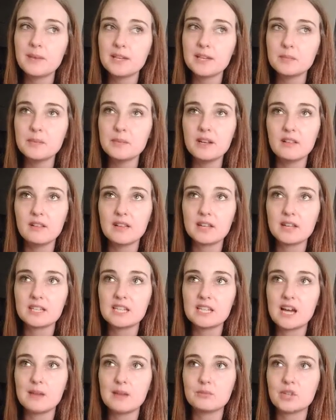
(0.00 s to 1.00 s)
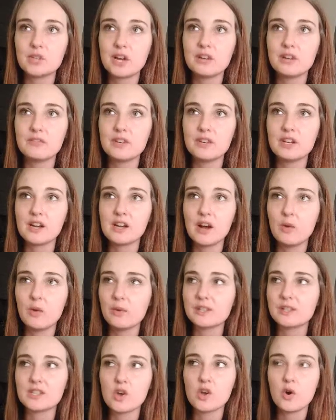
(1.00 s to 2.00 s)
I spent a lot of time trying to figure
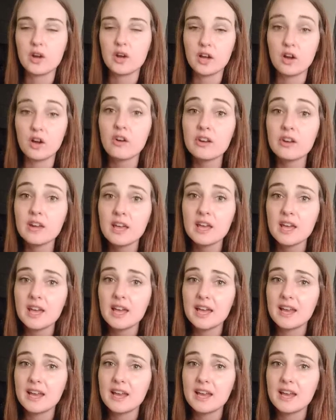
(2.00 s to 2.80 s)
out what's going on